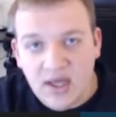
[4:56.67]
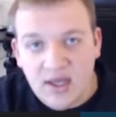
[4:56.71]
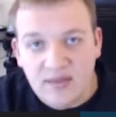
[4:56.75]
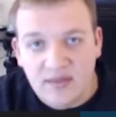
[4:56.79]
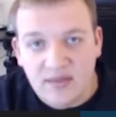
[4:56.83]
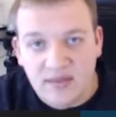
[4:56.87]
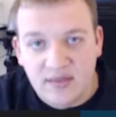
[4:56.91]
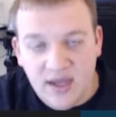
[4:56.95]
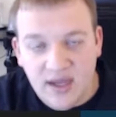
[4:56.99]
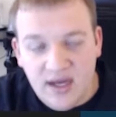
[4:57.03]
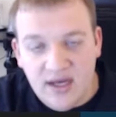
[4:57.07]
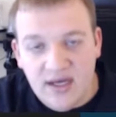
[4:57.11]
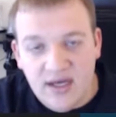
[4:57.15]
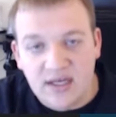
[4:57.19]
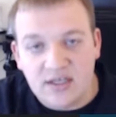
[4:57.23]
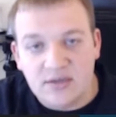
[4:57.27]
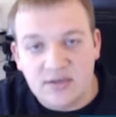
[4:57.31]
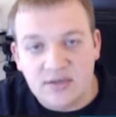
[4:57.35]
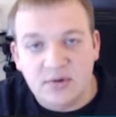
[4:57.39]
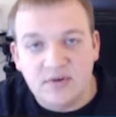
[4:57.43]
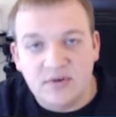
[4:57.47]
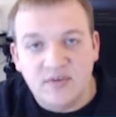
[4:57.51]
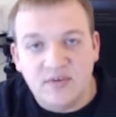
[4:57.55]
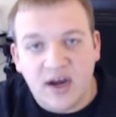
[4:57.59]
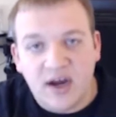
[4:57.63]
They need to
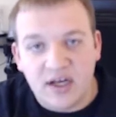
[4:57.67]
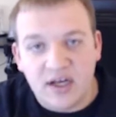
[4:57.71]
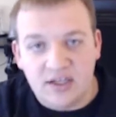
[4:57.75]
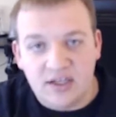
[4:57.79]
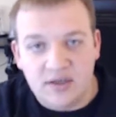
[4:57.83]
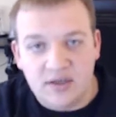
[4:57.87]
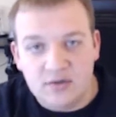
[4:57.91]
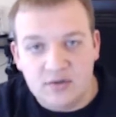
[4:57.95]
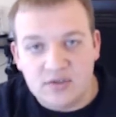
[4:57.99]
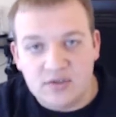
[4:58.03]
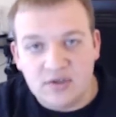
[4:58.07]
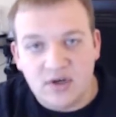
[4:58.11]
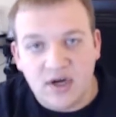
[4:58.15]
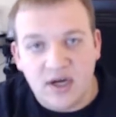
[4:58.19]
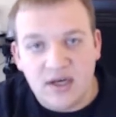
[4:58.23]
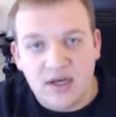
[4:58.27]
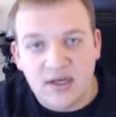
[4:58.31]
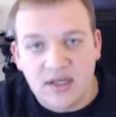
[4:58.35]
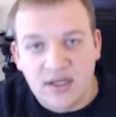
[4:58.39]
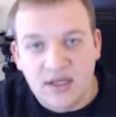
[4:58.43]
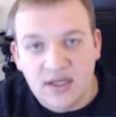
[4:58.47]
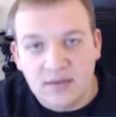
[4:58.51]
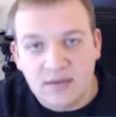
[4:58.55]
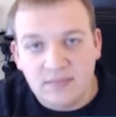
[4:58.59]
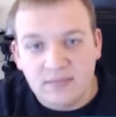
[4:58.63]
provide a user
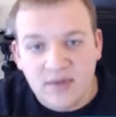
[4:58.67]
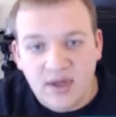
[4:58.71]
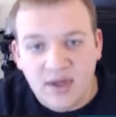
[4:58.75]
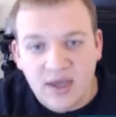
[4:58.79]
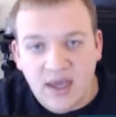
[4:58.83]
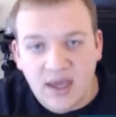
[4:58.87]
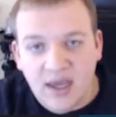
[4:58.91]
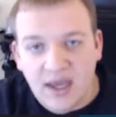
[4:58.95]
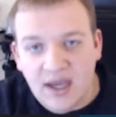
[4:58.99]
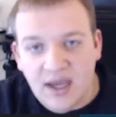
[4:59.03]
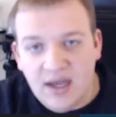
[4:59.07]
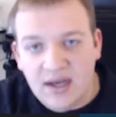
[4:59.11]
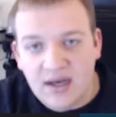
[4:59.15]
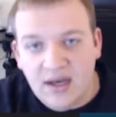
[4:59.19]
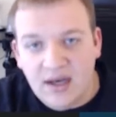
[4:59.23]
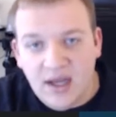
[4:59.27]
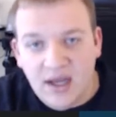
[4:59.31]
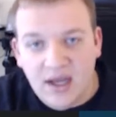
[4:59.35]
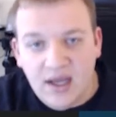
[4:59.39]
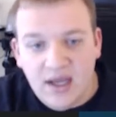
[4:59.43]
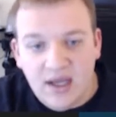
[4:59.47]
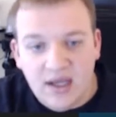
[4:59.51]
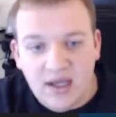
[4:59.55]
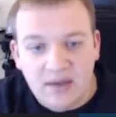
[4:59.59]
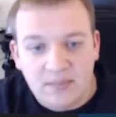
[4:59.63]
ID and
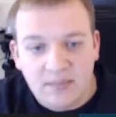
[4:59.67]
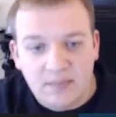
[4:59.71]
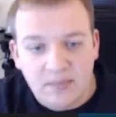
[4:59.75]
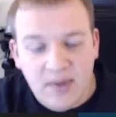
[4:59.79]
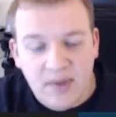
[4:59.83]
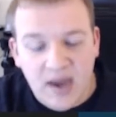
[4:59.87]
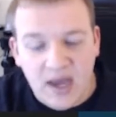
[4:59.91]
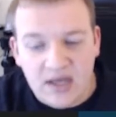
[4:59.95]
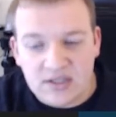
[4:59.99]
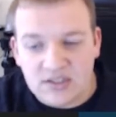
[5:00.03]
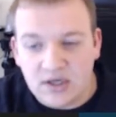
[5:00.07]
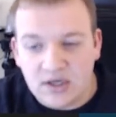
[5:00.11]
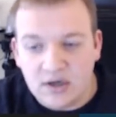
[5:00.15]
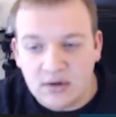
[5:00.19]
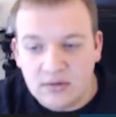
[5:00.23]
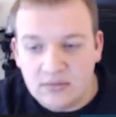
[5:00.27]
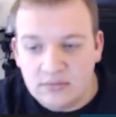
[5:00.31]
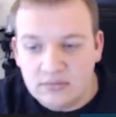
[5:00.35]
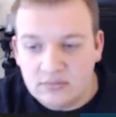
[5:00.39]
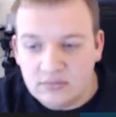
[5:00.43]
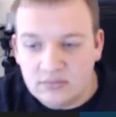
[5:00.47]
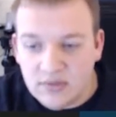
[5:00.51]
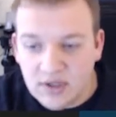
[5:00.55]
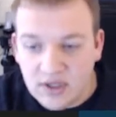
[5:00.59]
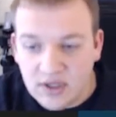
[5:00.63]
a passcode
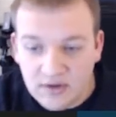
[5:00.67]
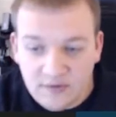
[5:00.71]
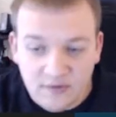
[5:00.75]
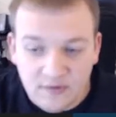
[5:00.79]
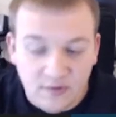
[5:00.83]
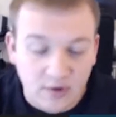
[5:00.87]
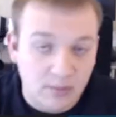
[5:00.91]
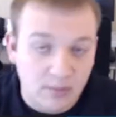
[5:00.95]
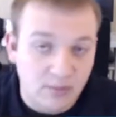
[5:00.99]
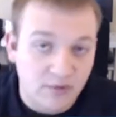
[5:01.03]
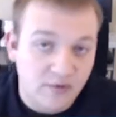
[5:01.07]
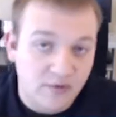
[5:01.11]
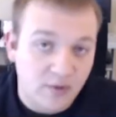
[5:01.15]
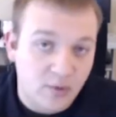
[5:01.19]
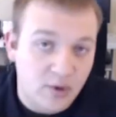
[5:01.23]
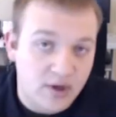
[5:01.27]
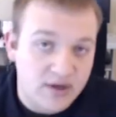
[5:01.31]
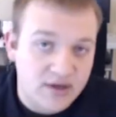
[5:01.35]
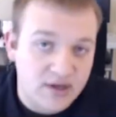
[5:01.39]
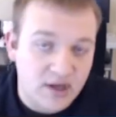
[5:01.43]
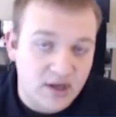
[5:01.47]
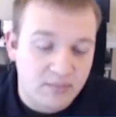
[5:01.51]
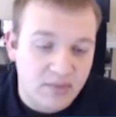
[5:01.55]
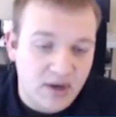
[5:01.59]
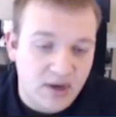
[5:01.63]
in the form of a
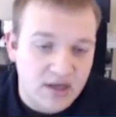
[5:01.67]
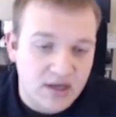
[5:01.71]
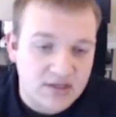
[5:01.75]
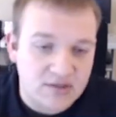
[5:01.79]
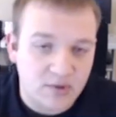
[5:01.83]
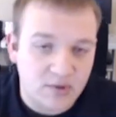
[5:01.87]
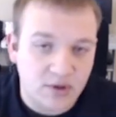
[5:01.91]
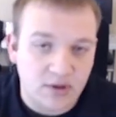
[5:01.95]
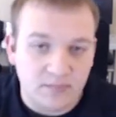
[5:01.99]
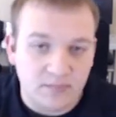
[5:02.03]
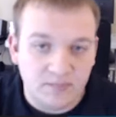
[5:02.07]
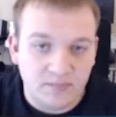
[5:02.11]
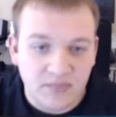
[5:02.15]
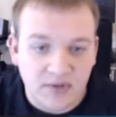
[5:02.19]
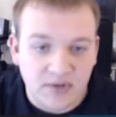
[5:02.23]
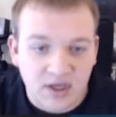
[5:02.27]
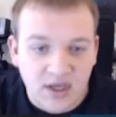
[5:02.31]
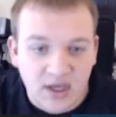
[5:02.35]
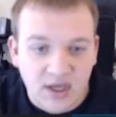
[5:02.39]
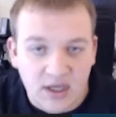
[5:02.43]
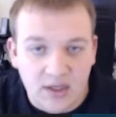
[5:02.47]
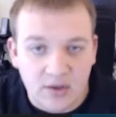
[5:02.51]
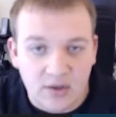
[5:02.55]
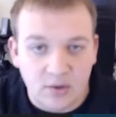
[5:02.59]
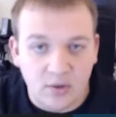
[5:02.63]
one-time password
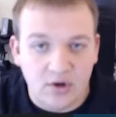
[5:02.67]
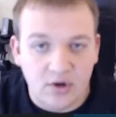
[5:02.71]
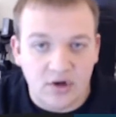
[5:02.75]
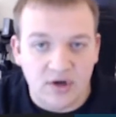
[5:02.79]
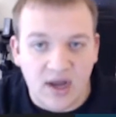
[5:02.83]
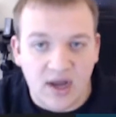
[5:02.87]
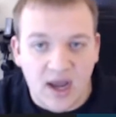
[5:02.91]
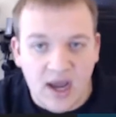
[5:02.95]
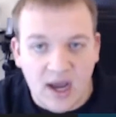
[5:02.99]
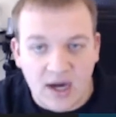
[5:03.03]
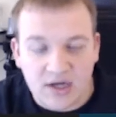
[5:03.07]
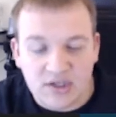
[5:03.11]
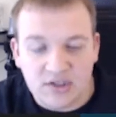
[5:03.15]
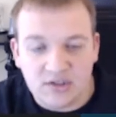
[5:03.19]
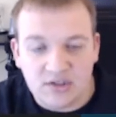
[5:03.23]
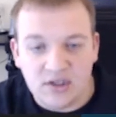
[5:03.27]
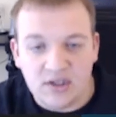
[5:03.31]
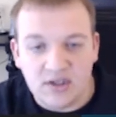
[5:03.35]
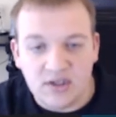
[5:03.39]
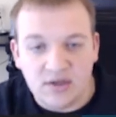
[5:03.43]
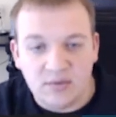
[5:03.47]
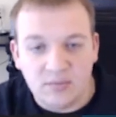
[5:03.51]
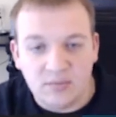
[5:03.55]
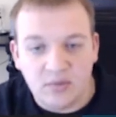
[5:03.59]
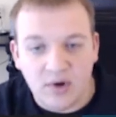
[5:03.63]
in order to
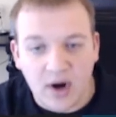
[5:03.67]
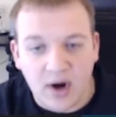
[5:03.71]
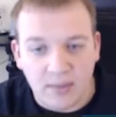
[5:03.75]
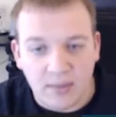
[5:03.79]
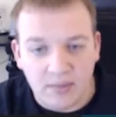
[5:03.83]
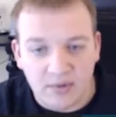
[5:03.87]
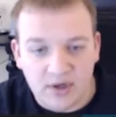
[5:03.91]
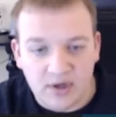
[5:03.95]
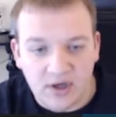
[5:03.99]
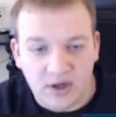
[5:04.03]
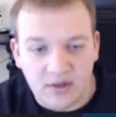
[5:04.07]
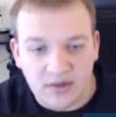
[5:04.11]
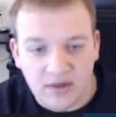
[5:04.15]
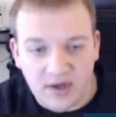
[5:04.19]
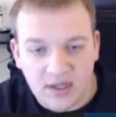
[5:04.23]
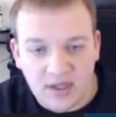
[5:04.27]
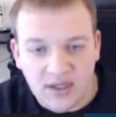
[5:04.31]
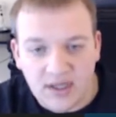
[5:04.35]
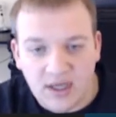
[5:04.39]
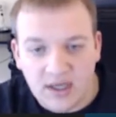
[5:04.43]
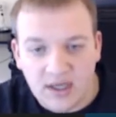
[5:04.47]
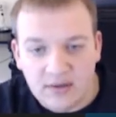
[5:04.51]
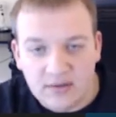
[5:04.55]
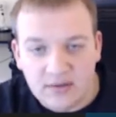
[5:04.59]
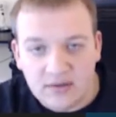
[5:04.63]
actually properly
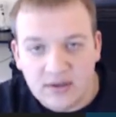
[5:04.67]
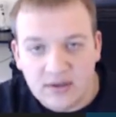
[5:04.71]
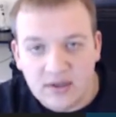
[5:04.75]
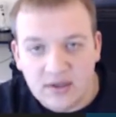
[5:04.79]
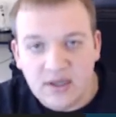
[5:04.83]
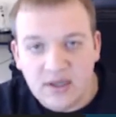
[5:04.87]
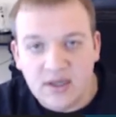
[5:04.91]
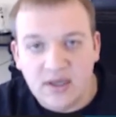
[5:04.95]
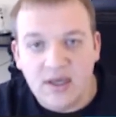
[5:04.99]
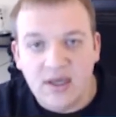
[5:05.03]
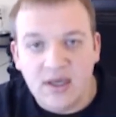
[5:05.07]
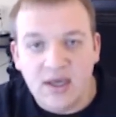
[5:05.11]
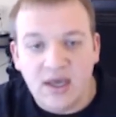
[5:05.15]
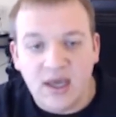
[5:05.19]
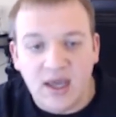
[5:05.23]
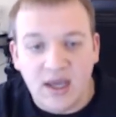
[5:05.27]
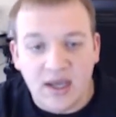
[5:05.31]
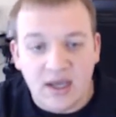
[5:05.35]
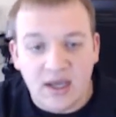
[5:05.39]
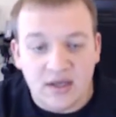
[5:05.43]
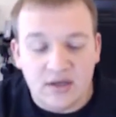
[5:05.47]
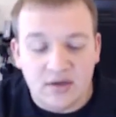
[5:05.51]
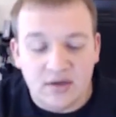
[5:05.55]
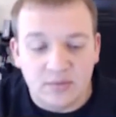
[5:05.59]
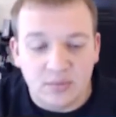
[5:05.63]
authenticate
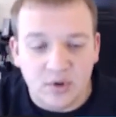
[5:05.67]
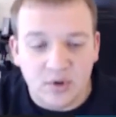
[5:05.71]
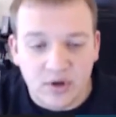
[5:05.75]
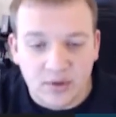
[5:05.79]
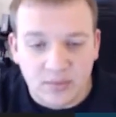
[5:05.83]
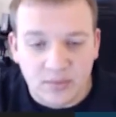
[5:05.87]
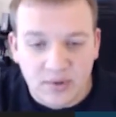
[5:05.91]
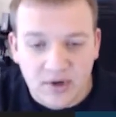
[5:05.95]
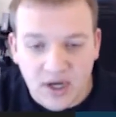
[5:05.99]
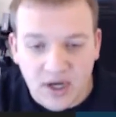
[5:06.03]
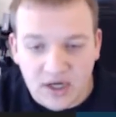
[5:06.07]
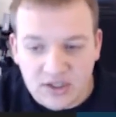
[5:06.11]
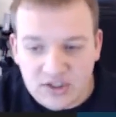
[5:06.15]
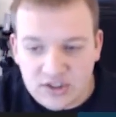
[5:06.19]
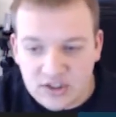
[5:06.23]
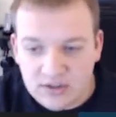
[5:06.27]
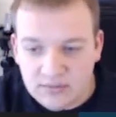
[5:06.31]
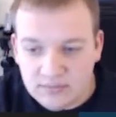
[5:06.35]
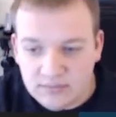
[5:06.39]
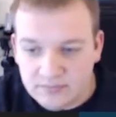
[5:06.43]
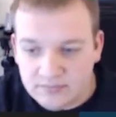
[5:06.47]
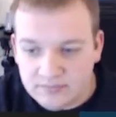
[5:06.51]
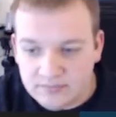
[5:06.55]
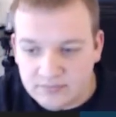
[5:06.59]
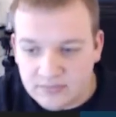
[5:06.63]
and deploy to
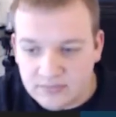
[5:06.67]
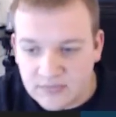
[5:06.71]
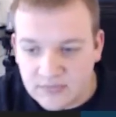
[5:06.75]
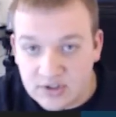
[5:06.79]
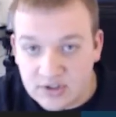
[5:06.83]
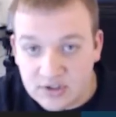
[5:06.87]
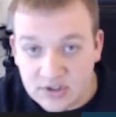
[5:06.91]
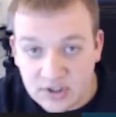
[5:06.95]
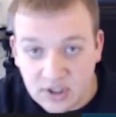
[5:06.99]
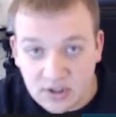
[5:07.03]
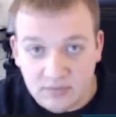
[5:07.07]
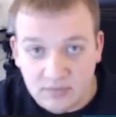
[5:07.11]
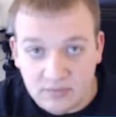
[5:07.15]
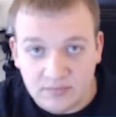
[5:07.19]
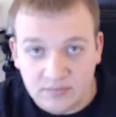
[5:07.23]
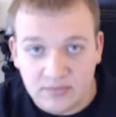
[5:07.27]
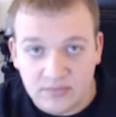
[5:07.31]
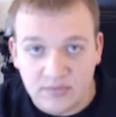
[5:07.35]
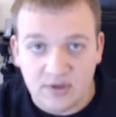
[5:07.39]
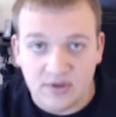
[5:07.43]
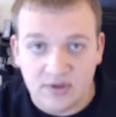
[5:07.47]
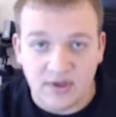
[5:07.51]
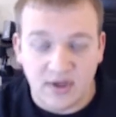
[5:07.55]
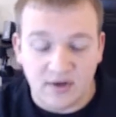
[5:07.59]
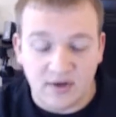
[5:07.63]
production. So
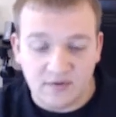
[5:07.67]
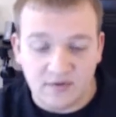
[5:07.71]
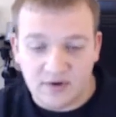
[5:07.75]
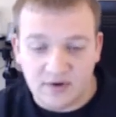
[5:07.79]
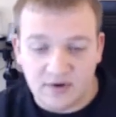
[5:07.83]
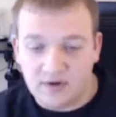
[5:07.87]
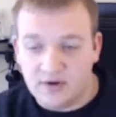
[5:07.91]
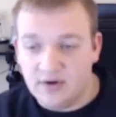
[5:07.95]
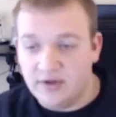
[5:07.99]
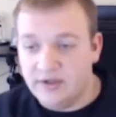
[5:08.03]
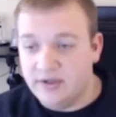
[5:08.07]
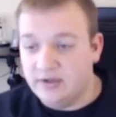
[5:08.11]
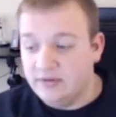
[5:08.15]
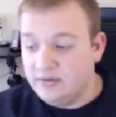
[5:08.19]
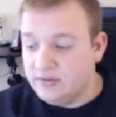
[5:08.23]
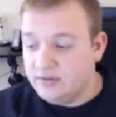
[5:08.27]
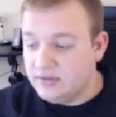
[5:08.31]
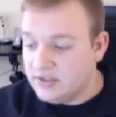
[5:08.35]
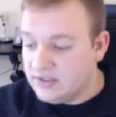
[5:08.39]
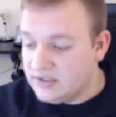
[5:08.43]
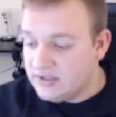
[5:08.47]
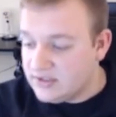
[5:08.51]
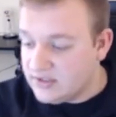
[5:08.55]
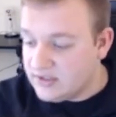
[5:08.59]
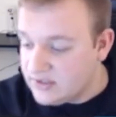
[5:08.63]
without further ado,
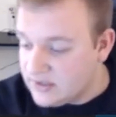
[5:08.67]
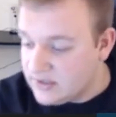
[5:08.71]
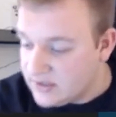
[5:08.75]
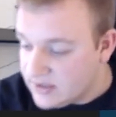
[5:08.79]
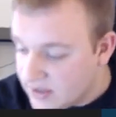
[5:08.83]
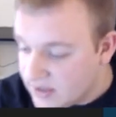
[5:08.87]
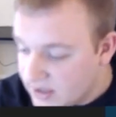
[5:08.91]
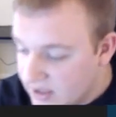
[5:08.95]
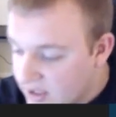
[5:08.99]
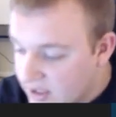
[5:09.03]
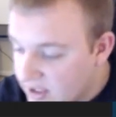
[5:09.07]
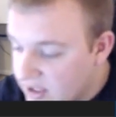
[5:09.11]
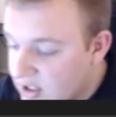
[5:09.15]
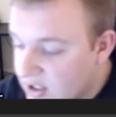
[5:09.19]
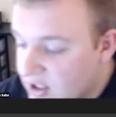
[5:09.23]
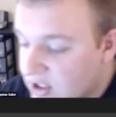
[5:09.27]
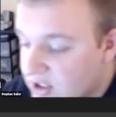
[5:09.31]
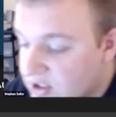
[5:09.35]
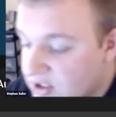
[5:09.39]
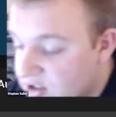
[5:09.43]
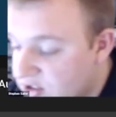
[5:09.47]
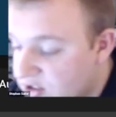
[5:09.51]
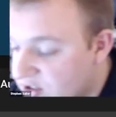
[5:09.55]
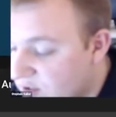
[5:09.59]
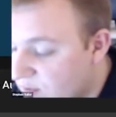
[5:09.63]
let's
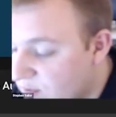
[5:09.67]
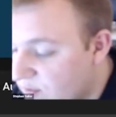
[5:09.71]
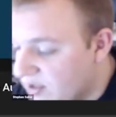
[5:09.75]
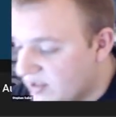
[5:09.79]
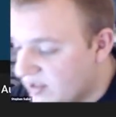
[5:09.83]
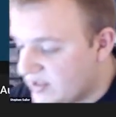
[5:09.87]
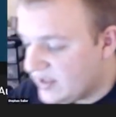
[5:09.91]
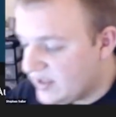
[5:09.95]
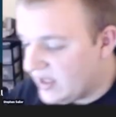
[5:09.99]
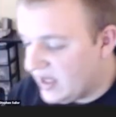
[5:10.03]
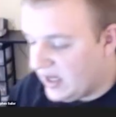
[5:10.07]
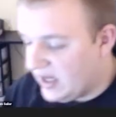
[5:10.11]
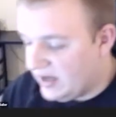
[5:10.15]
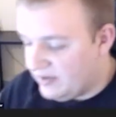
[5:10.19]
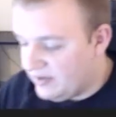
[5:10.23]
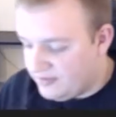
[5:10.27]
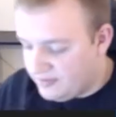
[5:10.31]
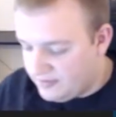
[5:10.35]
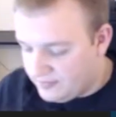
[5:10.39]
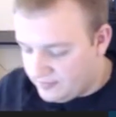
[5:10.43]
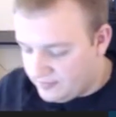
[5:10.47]
do this live.